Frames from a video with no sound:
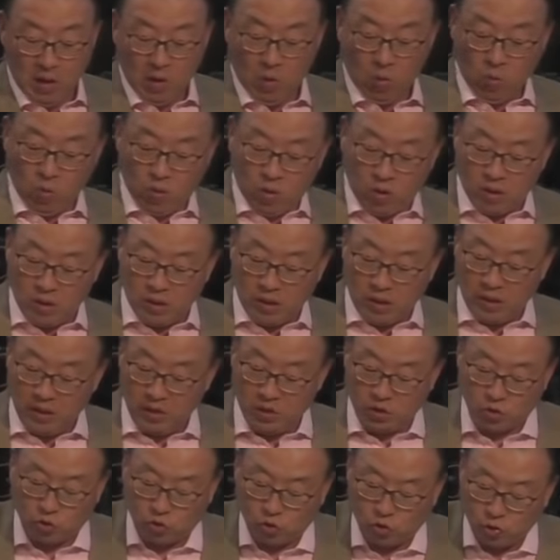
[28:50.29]
What are
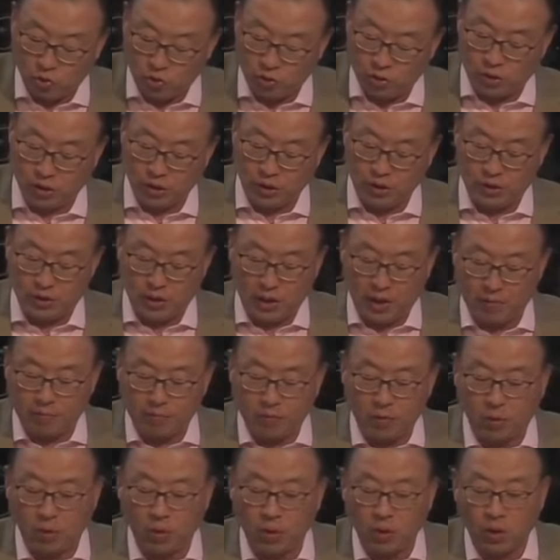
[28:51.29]
these churches,
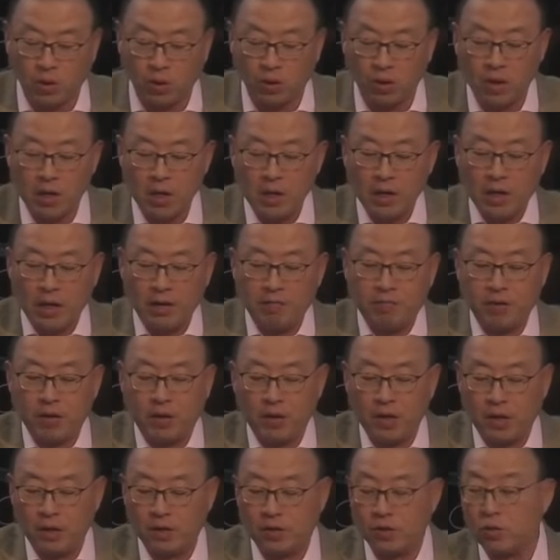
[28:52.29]
after all, if they're
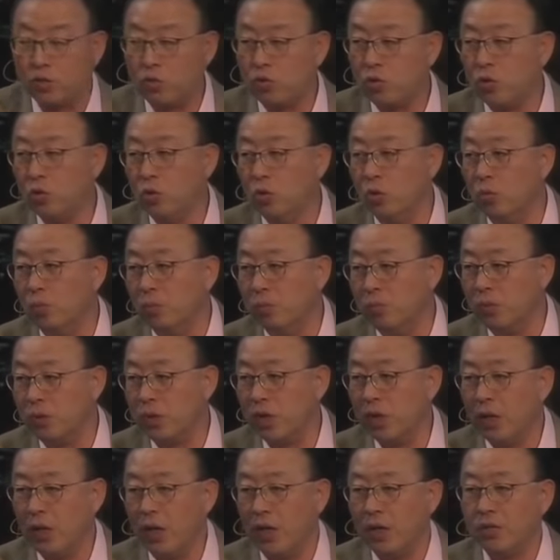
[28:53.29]
not the tombs
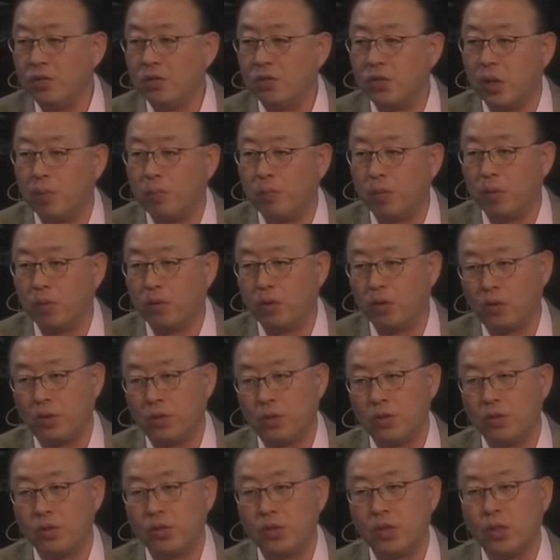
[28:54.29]
and
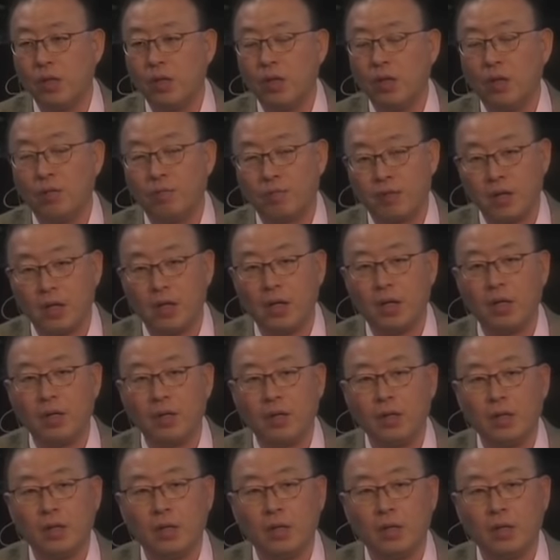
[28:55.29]
sepulchres of God?